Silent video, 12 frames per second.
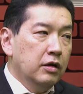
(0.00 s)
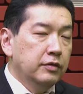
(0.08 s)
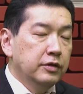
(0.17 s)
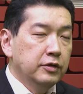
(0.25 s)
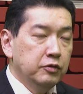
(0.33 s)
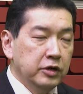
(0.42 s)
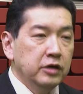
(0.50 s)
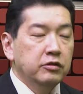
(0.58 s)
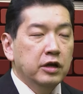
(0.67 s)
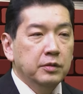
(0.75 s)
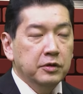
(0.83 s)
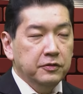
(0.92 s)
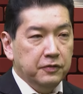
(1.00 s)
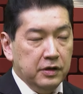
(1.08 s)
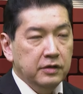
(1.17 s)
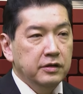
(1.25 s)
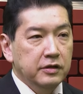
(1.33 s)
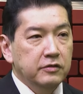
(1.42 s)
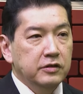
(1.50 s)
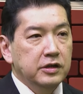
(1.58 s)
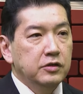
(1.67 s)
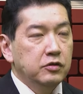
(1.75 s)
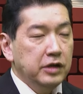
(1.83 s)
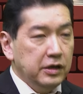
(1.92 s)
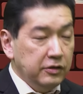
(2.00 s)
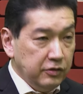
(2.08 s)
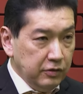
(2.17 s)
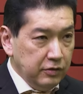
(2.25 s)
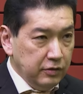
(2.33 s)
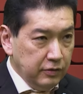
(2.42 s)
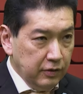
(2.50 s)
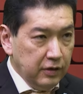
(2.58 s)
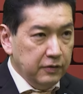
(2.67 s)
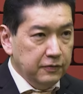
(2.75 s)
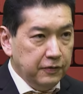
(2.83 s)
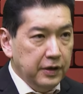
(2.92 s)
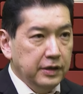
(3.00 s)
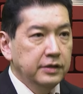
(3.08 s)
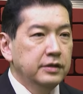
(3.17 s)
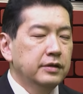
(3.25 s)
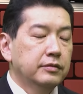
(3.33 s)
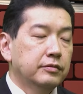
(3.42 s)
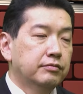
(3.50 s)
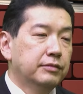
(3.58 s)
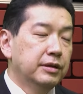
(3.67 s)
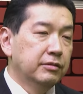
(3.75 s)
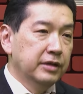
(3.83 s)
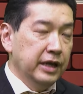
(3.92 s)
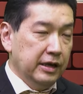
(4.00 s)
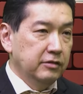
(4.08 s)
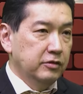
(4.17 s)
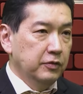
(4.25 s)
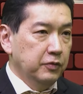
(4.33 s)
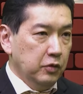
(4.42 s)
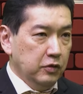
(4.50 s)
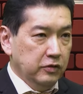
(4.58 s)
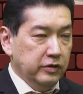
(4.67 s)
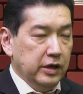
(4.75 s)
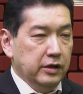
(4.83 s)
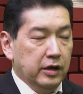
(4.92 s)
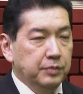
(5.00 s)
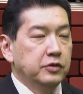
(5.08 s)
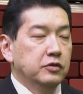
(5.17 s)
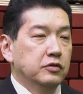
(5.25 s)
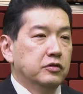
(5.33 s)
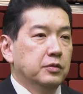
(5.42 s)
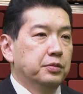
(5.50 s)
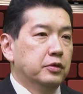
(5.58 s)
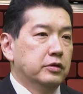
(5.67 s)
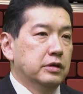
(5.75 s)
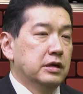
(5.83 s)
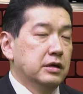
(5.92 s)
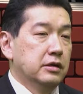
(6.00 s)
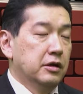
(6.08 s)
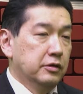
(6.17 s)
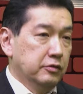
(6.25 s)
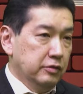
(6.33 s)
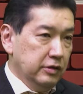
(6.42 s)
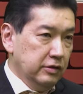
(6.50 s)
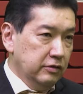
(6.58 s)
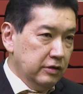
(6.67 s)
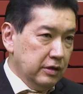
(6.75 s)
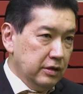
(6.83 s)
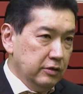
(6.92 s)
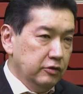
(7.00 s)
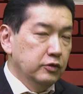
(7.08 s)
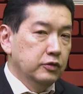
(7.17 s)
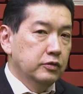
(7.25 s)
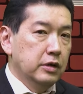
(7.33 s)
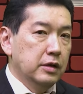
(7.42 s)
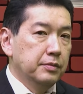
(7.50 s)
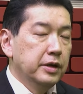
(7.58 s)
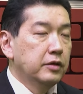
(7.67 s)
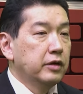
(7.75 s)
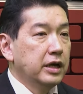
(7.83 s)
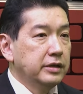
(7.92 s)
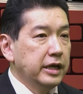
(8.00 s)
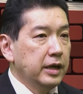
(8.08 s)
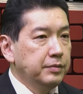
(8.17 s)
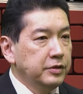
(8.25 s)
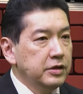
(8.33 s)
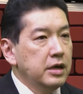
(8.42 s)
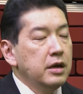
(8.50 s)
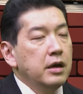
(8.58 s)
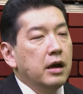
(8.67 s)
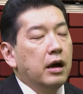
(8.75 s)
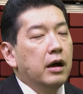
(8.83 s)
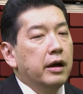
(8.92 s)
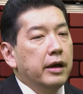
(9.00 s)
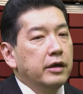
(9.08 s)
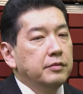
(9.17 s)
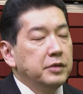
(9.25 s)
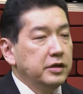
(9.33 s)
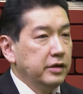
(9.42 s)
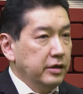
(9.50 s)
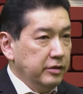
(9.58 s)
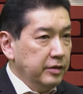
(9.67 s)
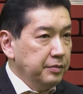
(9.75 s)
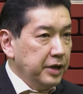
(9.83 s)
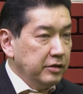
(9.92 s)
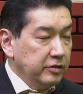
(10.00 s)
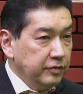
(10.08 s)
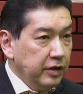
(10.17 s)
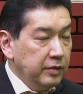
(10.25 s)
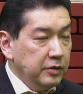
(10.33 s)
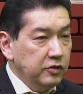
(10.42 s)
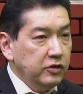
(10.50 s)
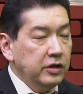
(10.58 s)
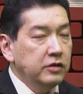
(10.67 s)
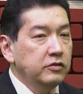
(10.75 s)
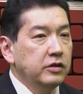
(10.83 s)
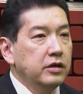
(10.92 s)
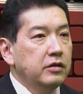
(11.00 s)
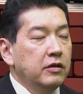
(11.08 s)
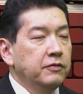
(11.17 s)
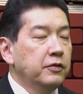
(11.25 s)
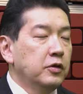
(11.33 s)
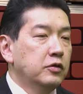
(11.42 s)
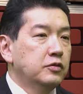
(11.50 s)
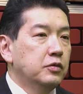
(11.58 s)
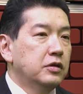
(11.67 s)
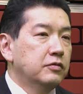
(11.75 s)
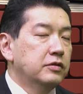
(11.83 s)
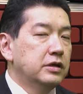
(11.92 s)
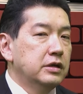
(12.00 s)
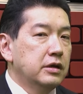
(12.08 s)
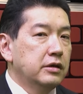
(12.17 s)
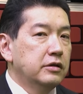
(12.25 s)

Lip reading: the Green Climate Fund is an international fund that is, of course, set up to support countries to better adapt mm-hmm. And mitigate the impacts of climate change. And FAO is one of the